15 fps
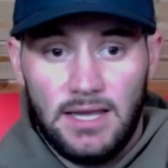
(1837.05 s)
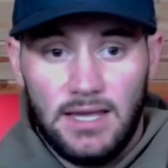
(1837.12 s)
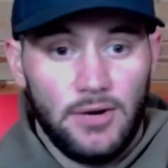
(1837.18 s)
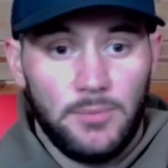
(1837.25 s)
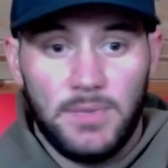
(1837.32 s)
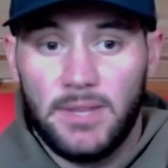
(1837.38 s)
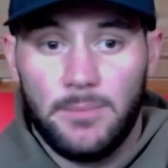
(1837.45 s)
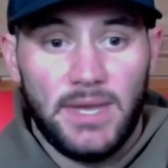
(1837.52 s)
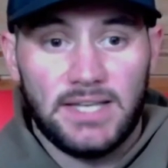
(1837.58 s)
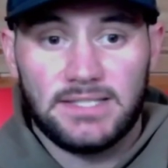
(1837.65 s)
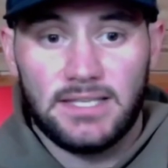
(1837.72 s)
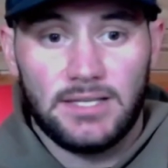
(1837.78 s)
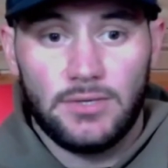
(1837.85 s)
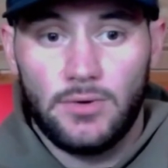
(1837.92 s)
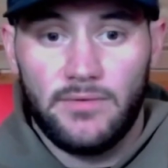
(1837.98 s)
it'll be the best
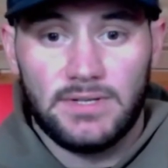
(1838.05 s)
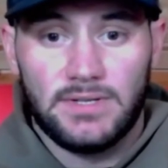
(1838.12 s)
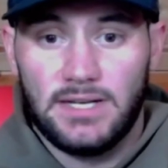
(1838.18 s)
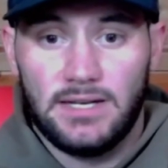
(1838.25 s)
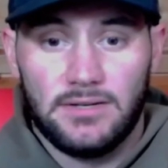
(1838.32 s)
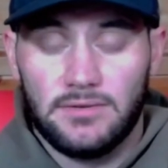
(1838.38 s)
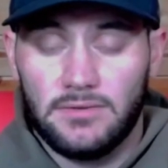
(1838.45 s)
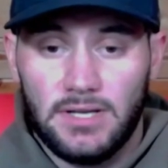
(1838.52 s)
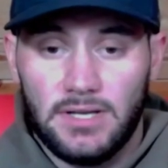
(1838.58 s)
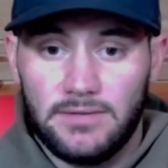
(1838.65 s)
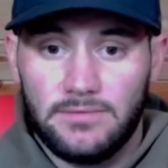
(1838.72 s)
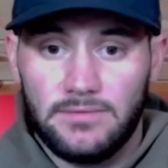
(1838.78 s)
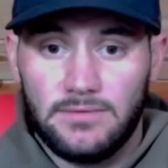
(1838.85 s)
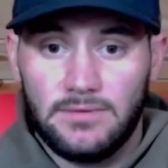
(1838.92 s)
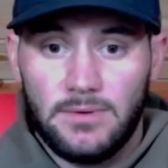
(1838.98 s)
thing you ever did in your
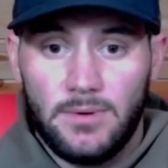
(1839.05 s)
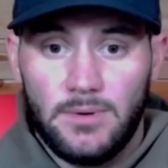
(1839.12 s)
life.